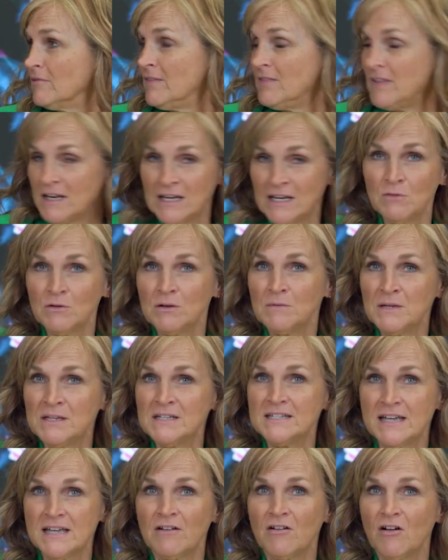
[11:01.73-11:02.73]
and then he would have
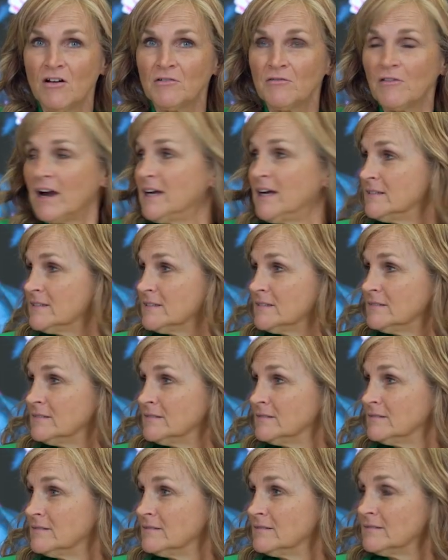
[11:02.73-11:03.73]
been dead on right.
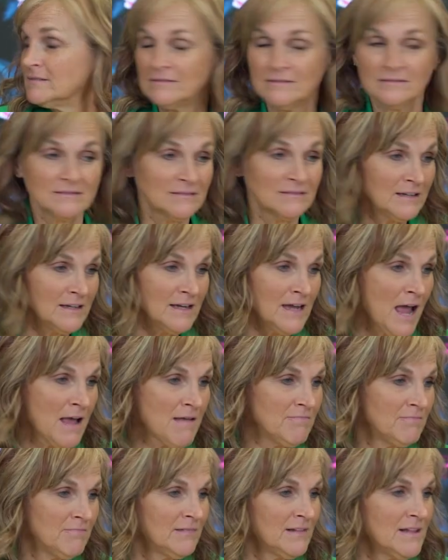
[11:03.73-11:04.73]

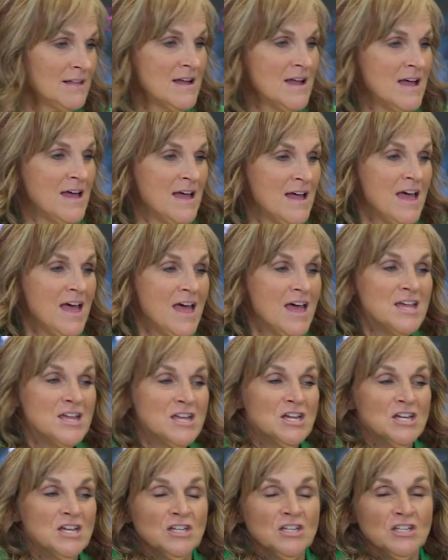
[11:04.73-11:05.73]
Okay?
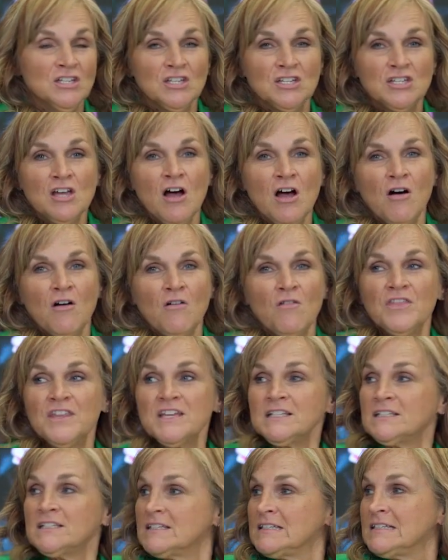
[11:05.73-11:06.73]
So
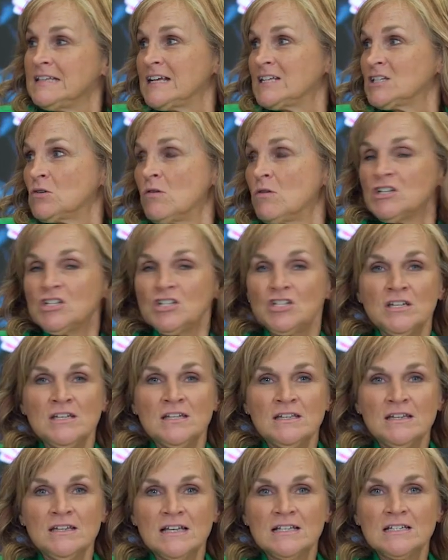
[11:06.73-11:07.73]
this next
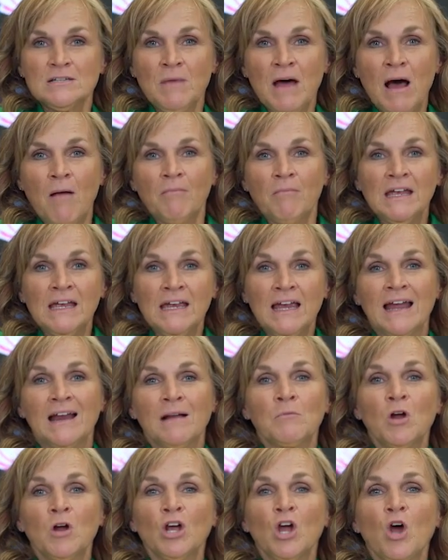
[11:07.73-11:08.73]
question is about me, and
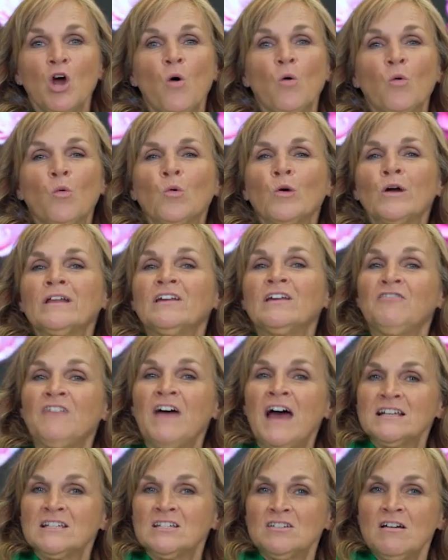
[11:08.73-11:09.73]
I'm going to go really
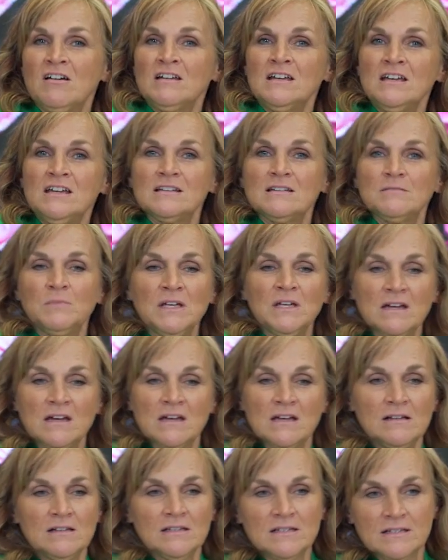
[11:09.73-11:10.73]
fast on it
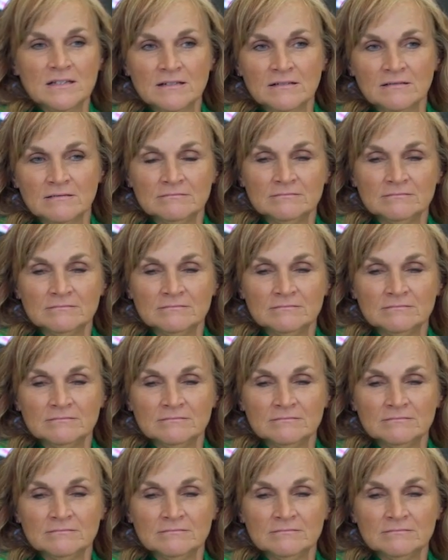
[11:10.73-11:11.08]
because